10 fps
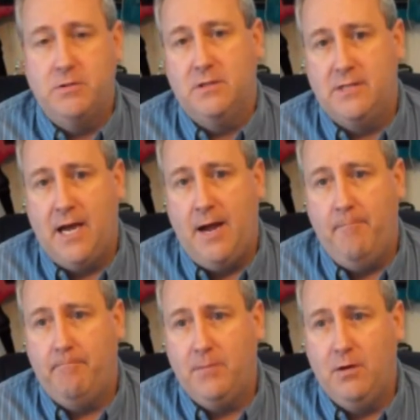most of the
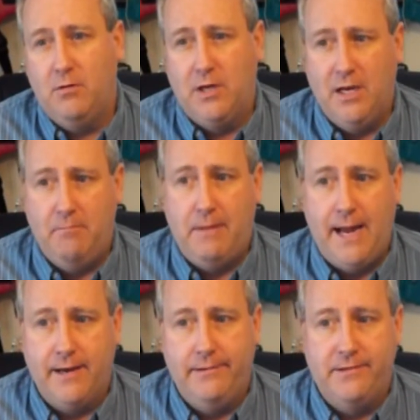time you'll get it
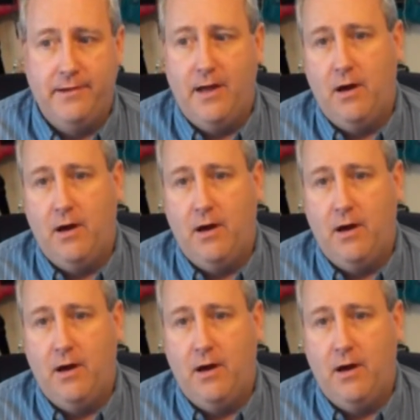back and say,